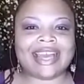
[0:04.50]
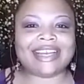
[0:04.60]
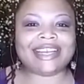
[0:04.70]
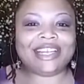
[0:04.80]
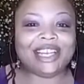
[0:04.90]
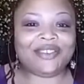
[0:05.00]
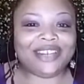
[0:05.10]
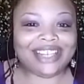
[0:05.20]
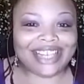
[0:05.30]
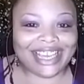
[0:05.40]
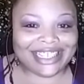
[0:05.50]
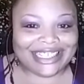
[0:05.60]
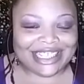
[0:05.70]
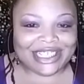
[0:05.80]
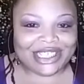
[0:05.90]
Good evening, ladies
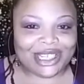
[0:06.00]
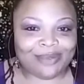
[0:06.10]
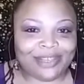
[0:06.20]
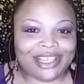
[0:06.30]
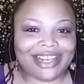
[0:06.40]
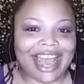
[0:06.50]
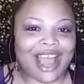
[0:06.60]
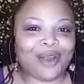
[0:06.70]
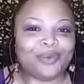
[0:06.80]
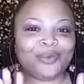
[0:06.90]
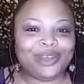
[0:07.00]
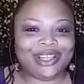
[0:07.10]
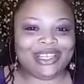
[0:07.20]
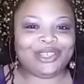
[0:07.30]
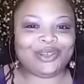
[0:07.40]
and gentlemen. I
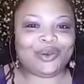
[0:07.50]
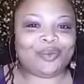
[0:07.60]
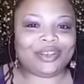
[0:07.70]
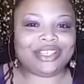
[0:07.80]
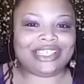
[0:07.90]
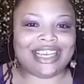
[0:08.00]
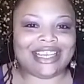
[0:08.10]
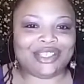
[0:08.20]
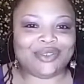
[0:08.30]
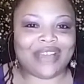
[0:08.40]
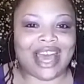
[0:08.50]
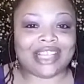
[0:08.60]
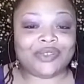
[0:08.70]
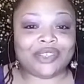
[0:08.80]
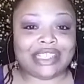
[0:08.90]
really do appreciate you
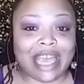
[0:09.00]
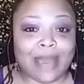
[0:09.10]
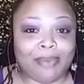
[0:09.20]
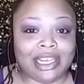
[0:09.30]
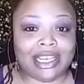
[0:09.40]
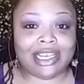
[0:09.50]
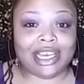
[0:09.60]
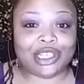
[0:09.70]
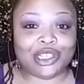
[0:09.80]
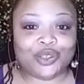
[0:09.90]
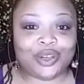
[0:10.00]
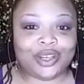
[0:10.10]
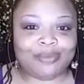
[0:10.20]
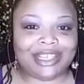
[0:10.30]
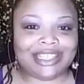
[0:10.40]
guys for tapping in and
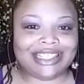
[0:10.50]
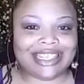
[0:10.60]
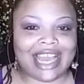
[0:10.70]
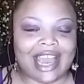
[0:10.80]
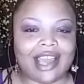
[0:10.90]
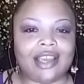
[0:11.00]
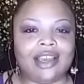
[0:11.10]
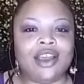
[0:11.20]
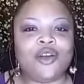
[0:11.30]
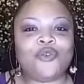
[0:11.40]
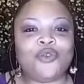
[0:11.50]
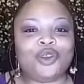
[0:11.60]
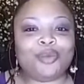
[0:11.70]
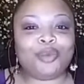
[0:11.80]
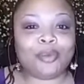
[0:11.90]
joining me tonight for
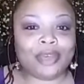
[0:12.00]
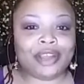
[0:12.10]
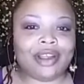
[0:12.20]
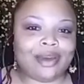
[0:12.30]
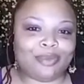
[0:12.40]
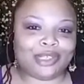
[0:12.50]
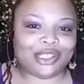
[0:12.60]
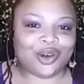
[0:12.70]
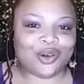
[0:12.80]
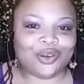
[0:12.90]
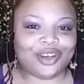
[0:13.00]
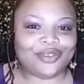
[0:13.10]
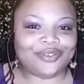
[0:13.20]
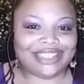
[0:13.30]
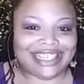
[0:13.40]
the premiere episode
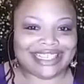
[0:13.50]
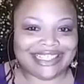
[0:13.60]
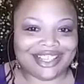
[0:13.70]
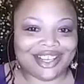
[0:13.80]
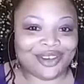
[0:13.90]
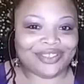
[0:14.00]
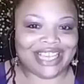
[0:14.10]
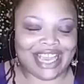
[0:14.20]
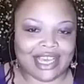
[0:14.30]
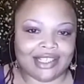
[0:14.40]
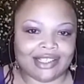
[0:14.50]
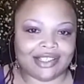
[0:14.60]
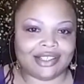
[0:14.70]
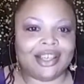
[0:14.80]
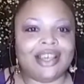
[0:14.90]
of Desk of
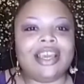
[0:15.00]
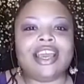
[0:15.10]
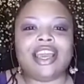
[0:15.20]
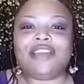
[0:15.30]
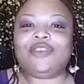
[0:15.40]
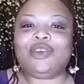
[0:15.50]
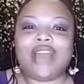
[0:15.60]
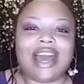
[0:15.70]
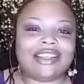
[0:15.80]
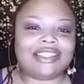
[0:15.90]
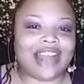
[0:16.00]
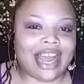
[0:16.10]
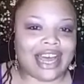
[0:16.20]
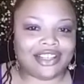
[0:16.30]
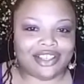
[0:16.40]
Dasia. If you guys are
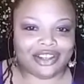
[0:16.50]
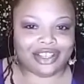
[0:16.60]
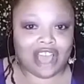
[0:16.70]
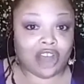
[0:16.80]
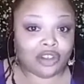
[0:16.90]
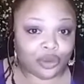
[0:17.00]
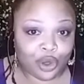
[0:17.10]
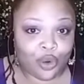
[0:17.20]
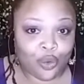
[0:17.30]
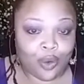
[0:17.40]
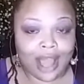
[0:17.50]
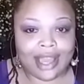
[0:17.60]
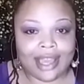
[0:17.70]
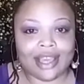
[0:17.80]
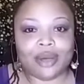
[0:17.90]
out there and y'all don't know who I
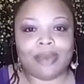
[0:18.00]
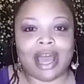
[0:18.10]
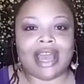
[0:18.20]
am